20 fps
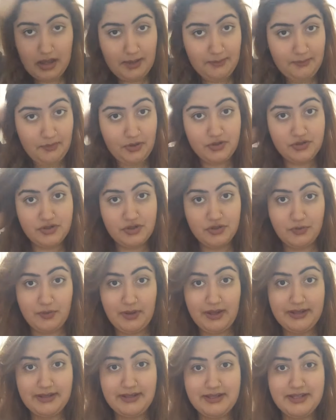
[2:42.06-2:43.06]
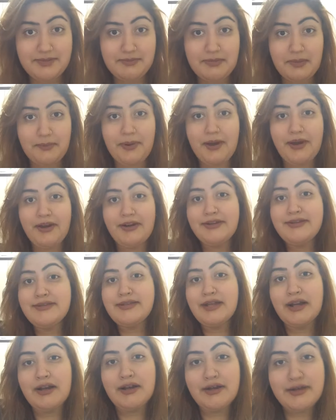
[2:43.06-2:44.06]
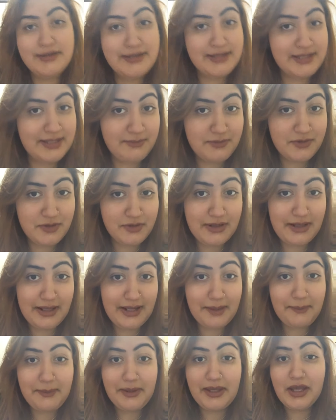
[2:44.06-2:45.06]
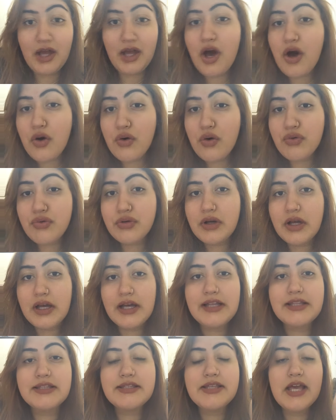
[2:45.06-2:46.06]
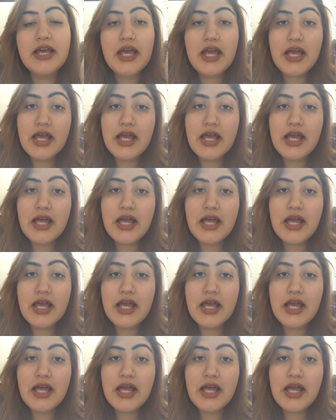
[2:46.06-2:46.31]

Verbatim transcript: I'm not sure when because my parents aren't seem to letting me go because